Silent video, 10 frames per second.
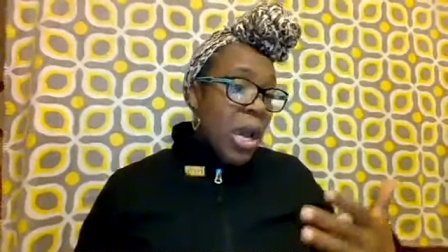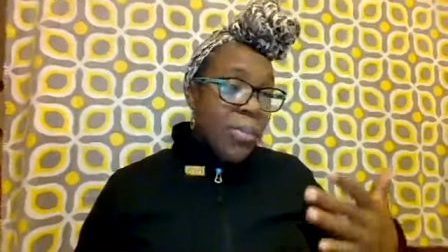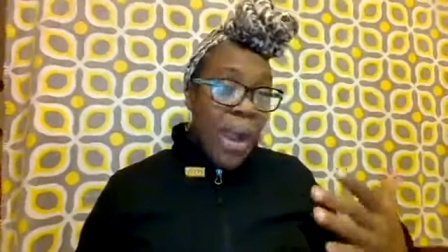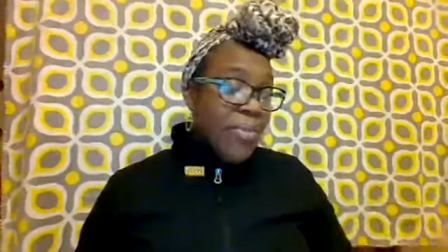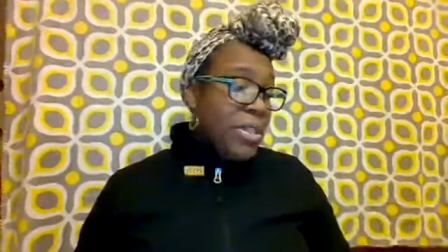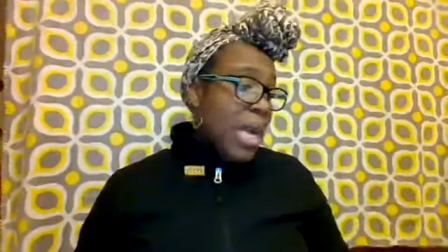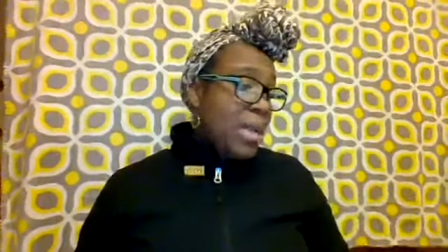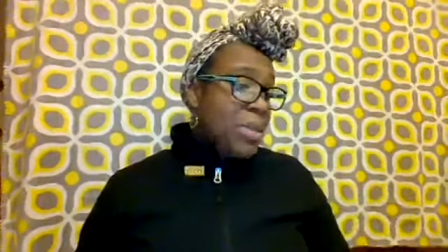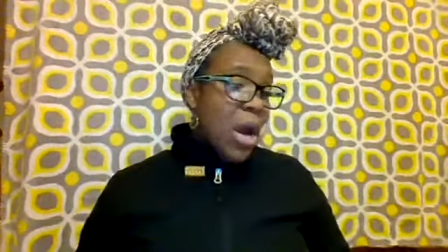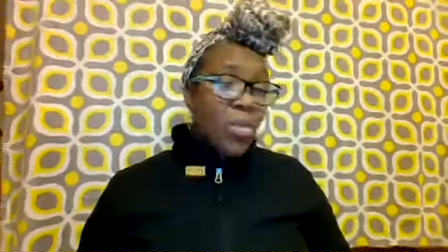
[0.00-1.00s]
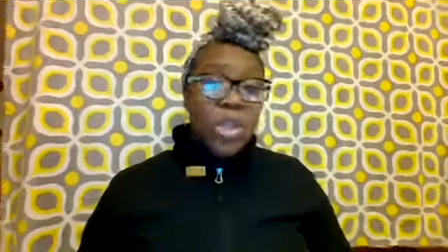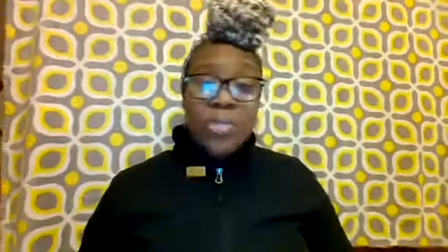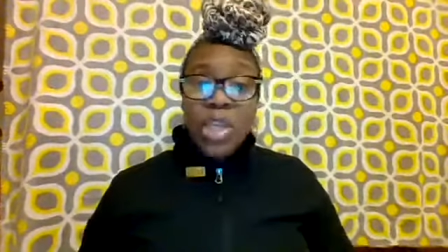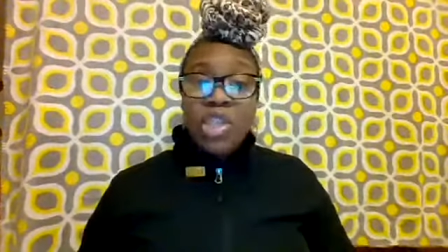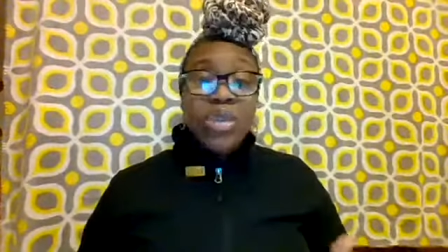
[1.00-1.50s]
Prophetess Adams Outreach
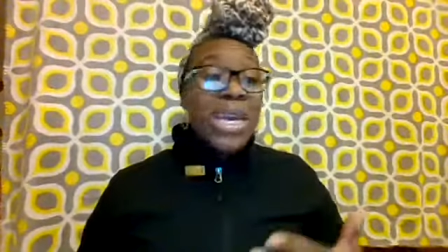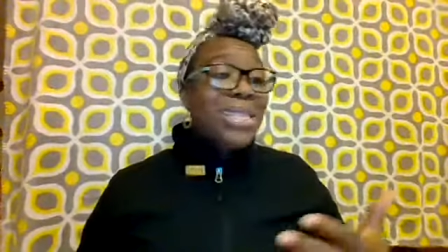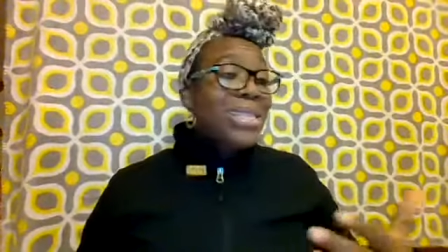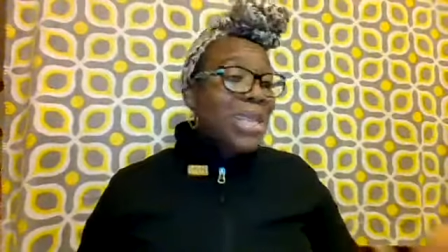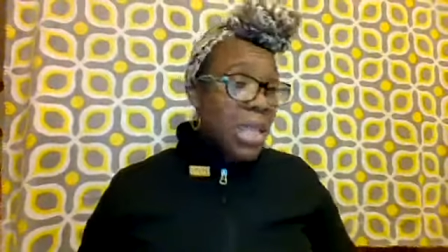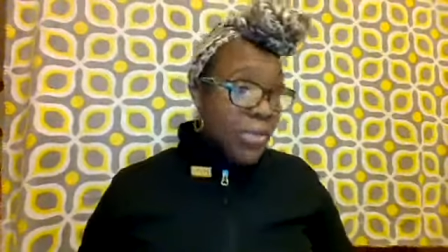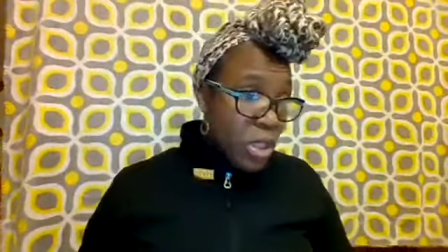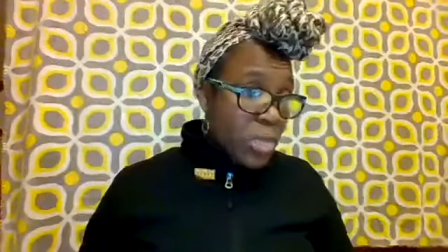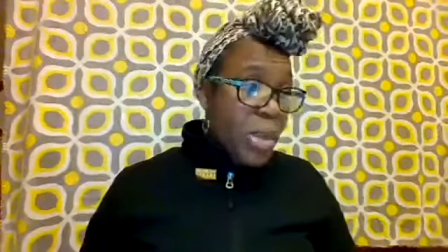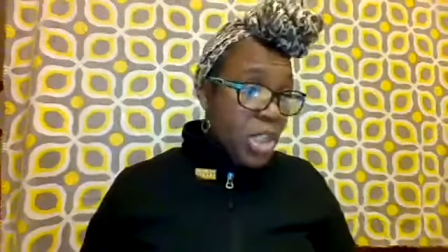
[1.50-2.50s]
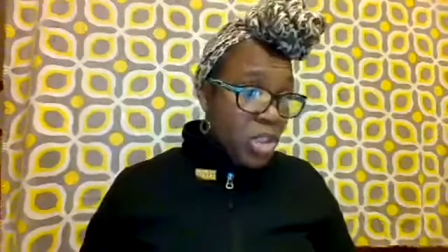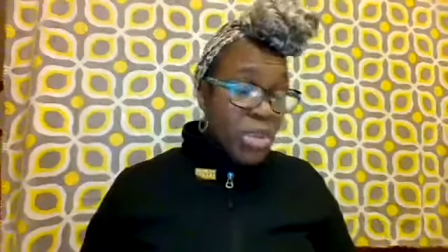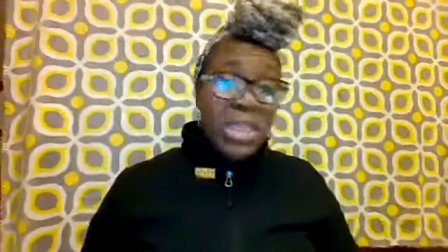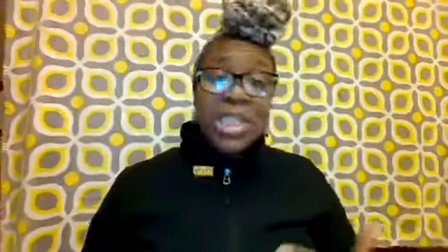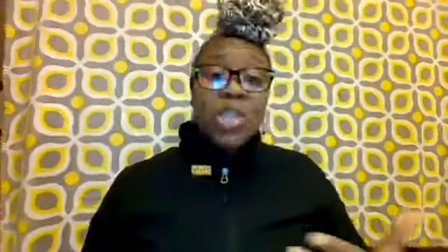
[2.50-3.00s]
Ministry is a deliverance ministry.
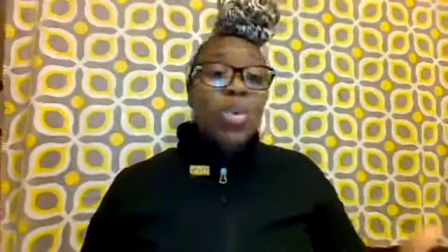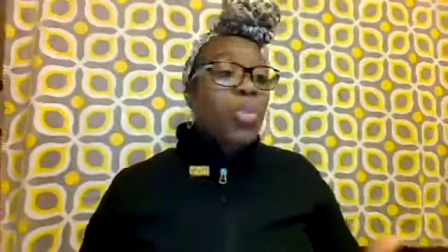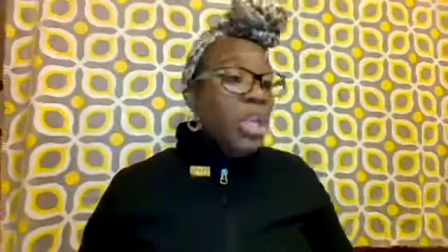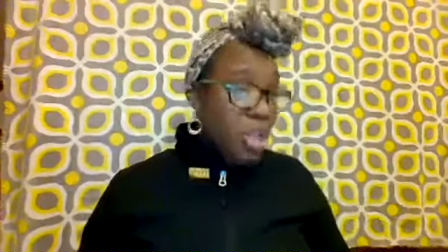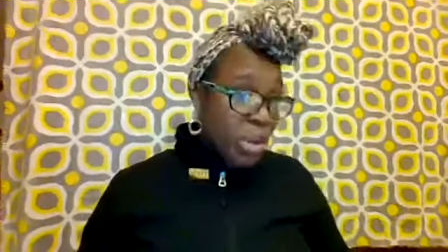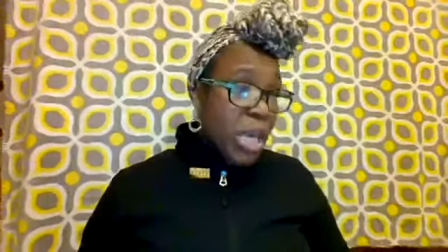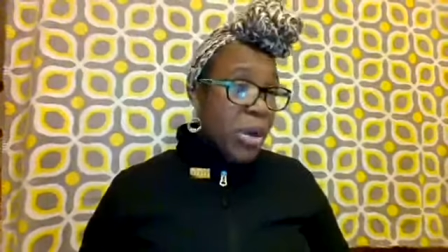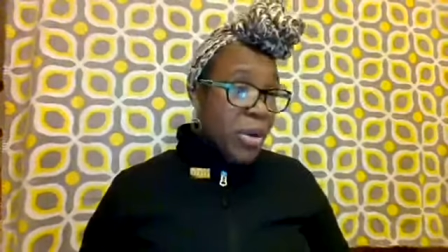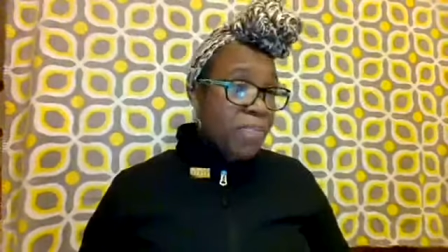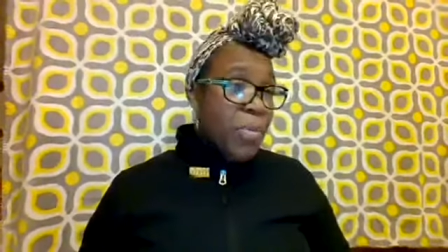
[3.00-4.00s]
This is what we do here.